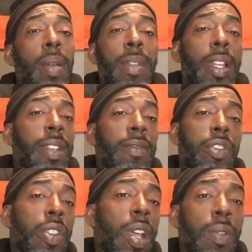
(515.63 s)
I'm not even
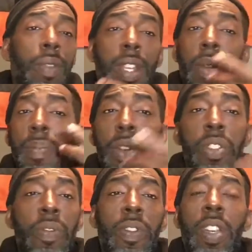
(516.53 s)
trying to wear a
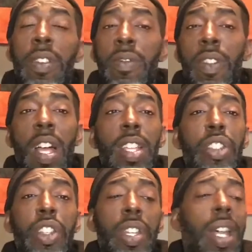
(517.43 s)
bunch of fucking fly
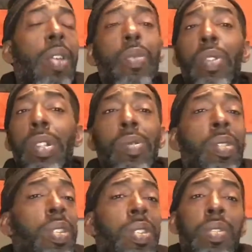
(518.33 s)
shit. I don't really
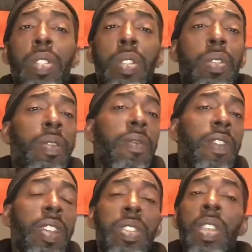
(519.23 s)
want to go to your
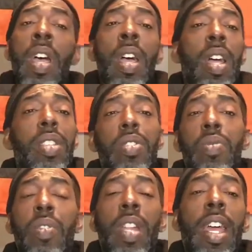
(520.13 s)
events. I just
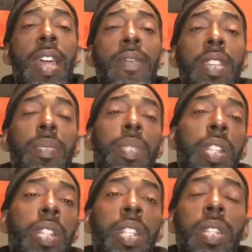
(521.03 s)
want to have the
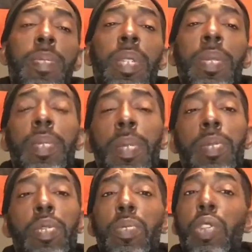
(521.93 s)
ability to put
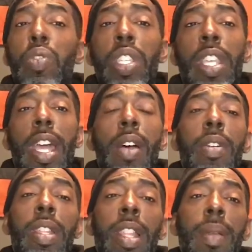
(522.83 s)
people's music
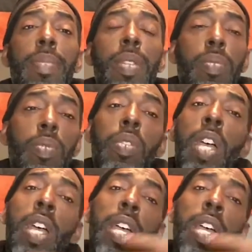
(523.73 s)
out and let people